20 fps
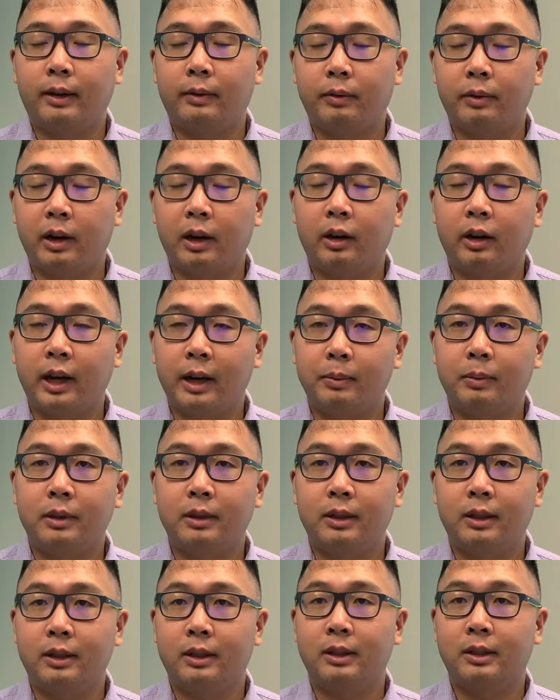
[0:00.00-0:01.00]
are
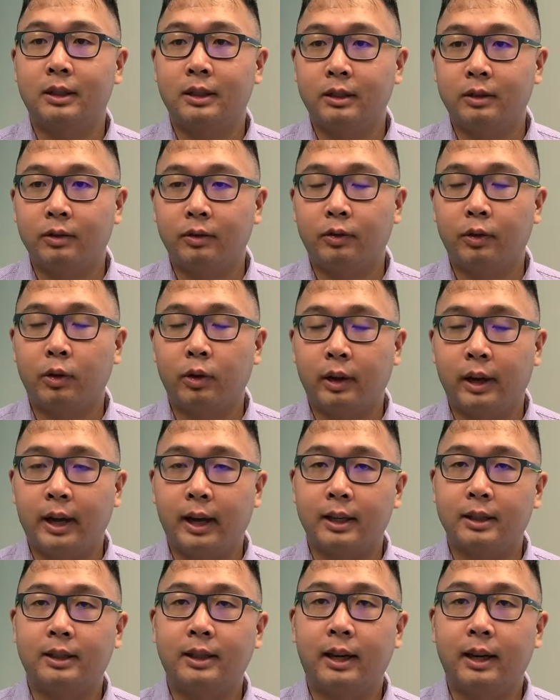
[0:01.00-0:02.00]
able to
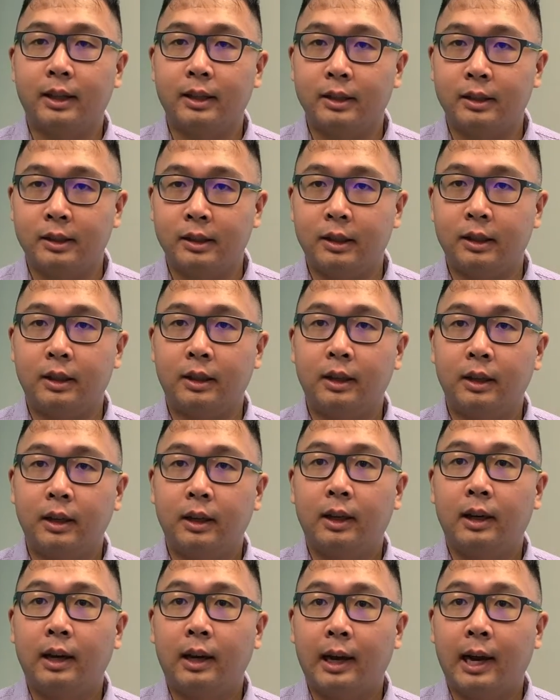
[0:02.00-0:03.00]
forecast that and see
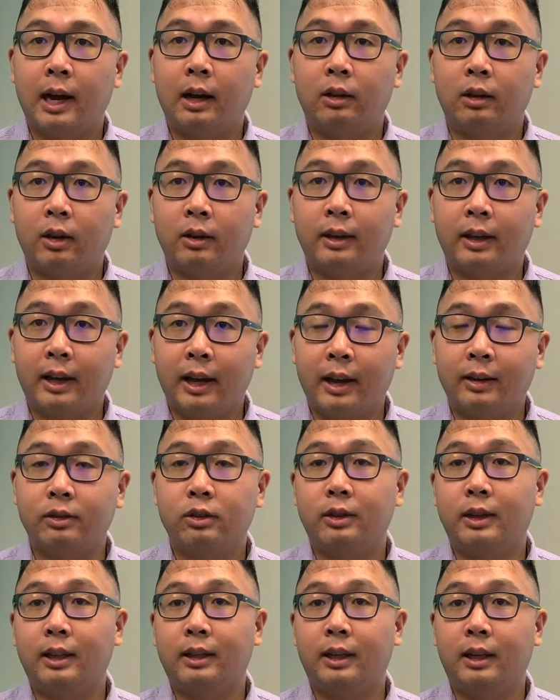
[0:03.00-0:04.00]
how long they have,
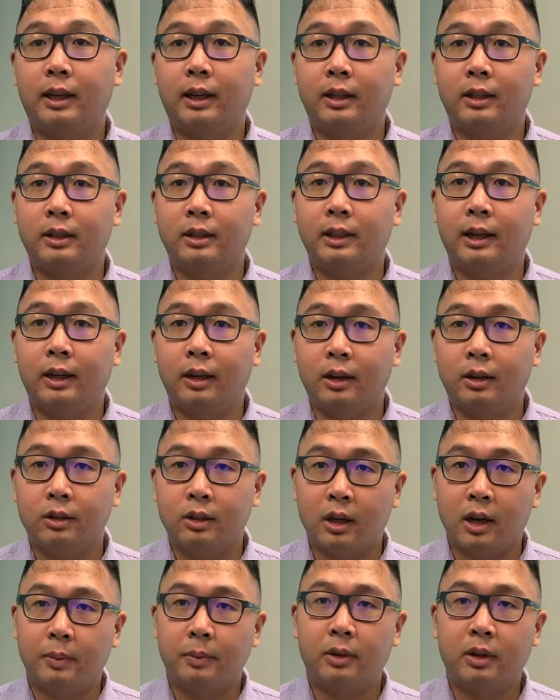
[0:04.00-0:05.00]
so that they can stay on
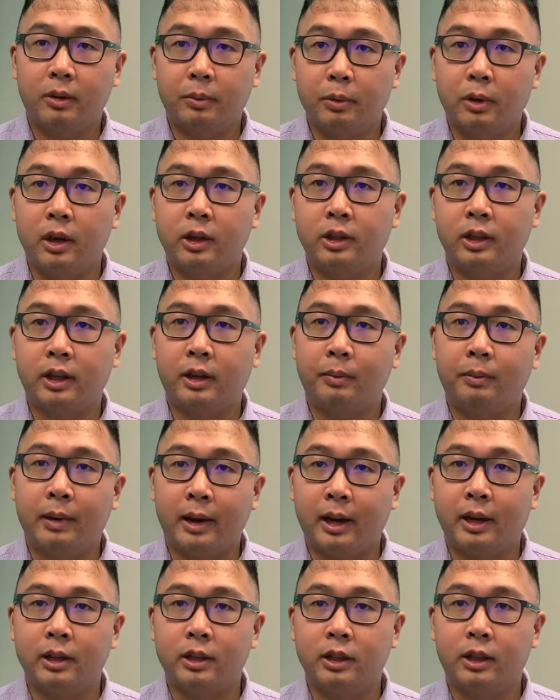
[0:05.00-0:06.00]
top of their project and
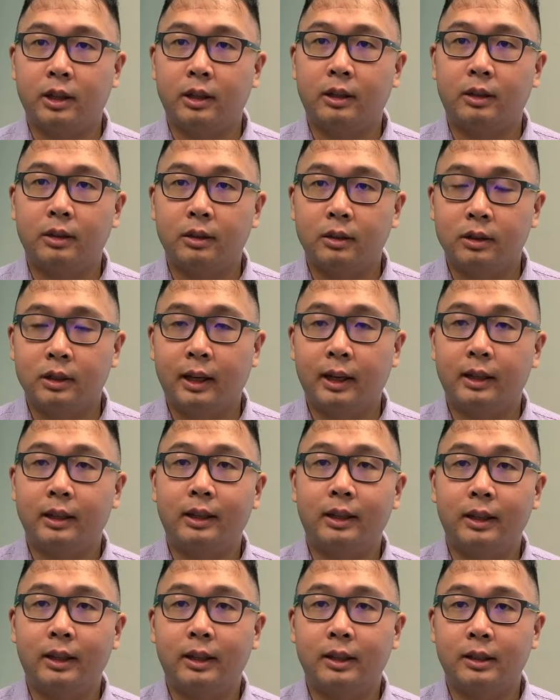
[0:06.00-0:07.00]
manage it
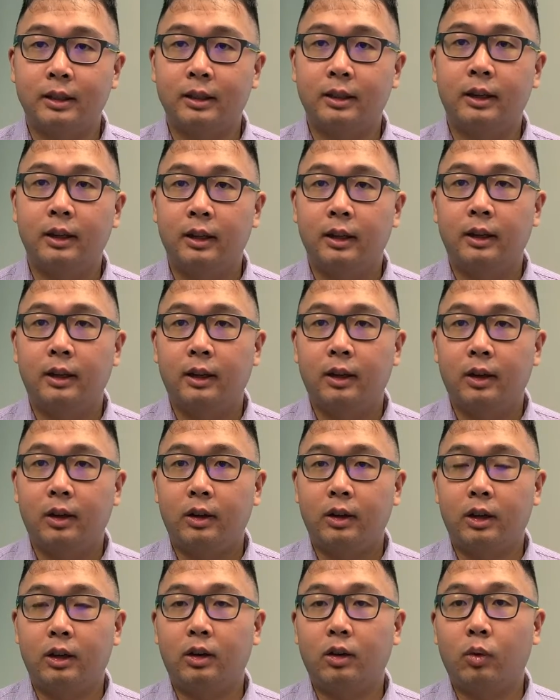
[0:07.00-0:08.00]
tightly. Because
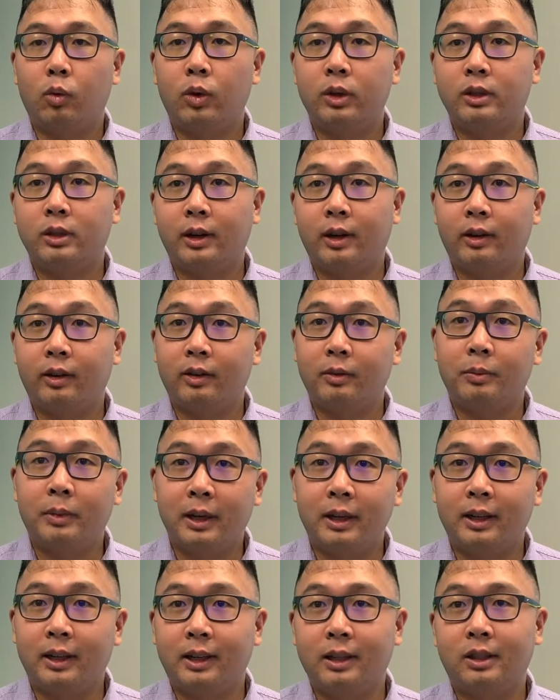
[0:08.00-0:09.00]
once they're out of
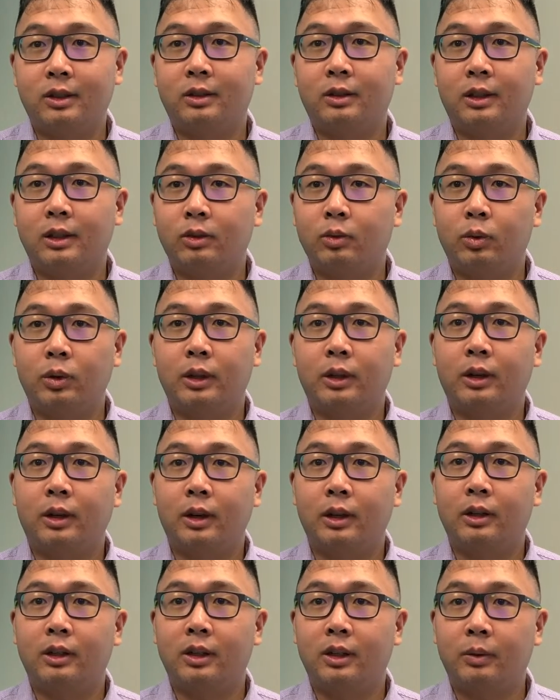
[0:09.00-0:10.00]
money, it's really
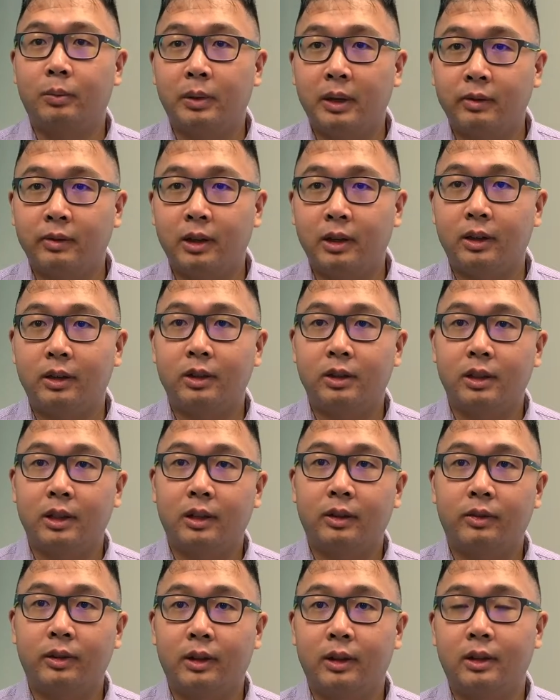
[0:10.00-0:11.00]
hard to pivot
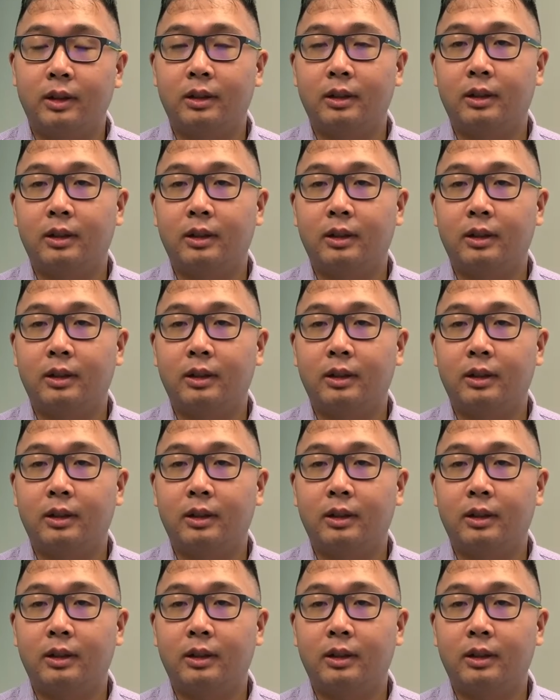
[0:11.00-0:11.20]
yourself, and